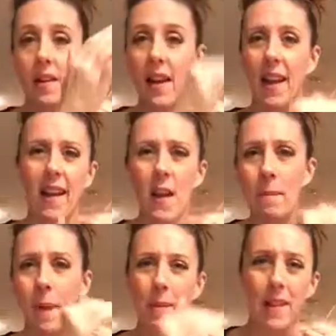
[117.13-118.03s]
like
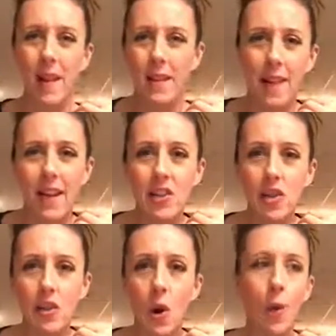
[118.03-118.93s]
maybe a
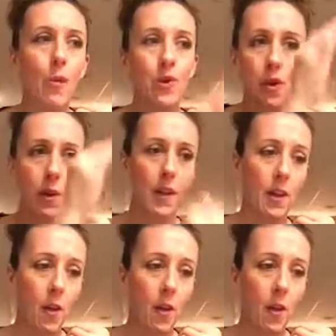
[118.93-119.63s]
lecture note or,